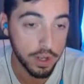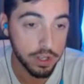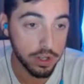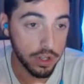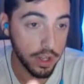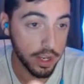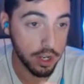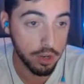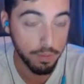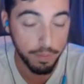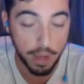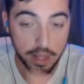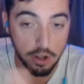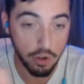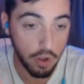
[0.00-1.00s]
to like
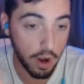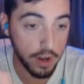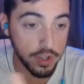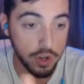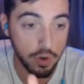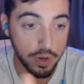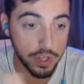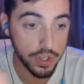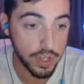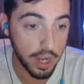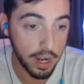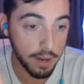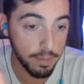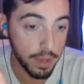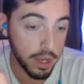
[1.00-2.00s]
make their lines go
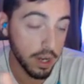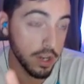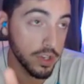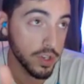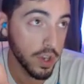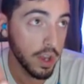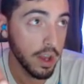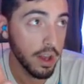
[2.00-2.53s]
insane because